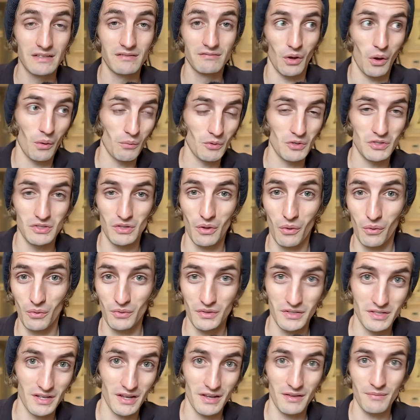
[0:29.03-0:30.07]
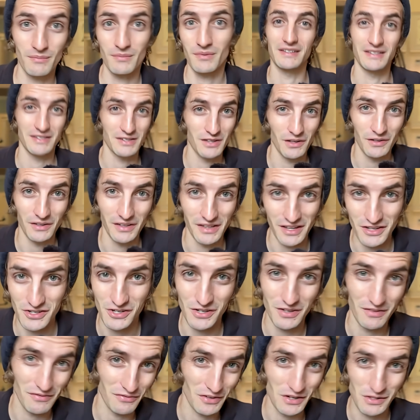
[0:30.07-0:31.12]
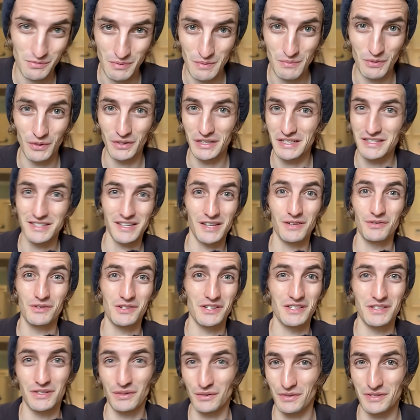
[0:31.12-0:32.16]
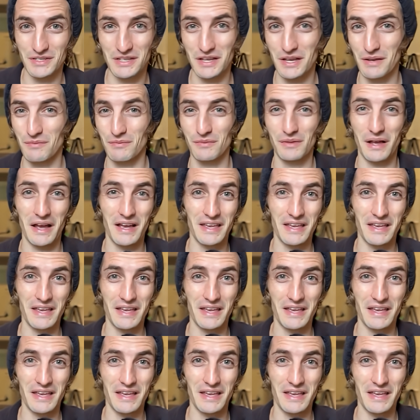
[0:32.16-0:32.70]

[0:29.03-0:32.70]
almost all the time. It's not a legend. French people eat sandwiches all the time.